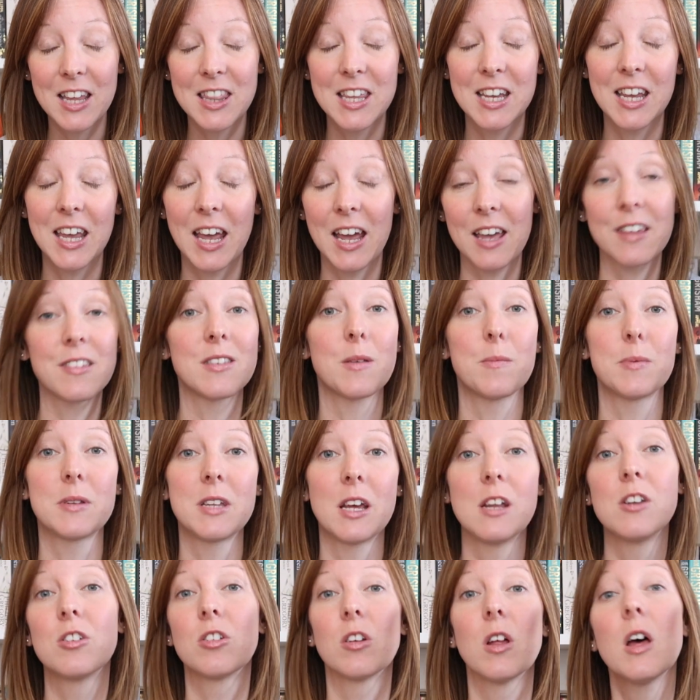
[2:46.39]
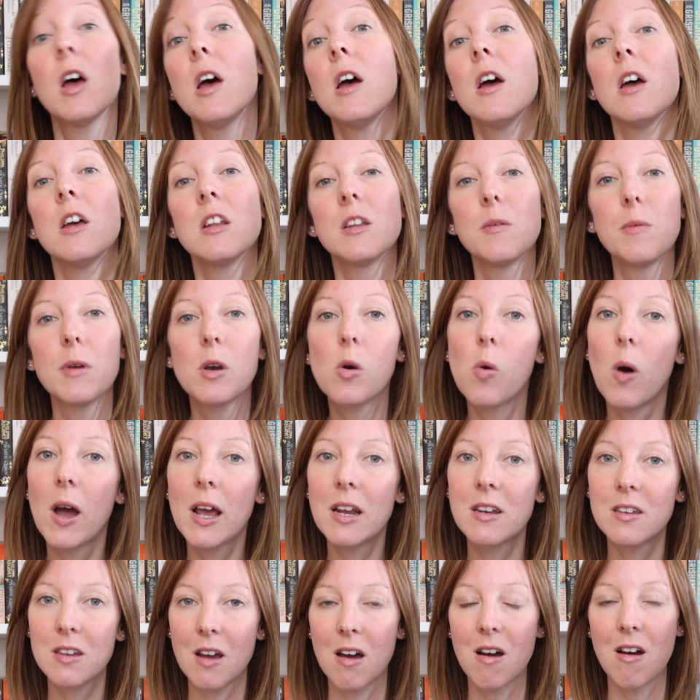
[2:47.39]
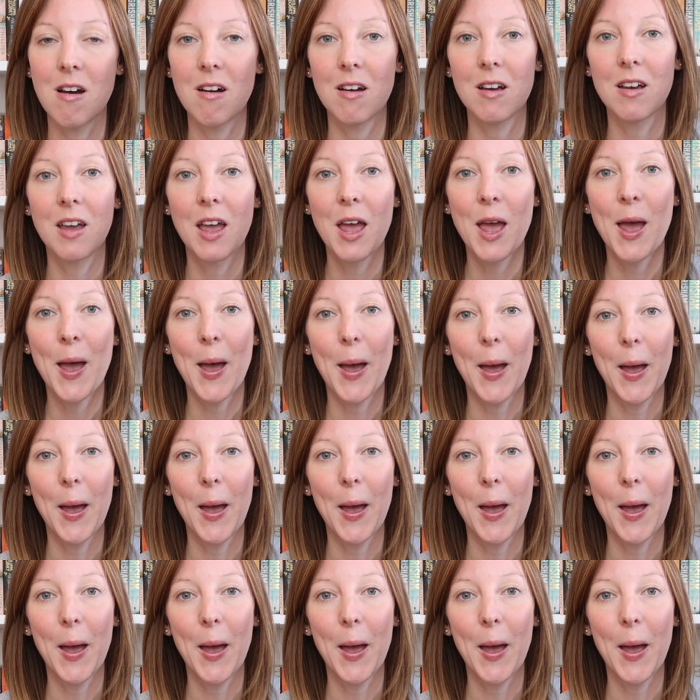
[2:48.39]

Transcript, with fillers: I think it has the potential to be quite dark,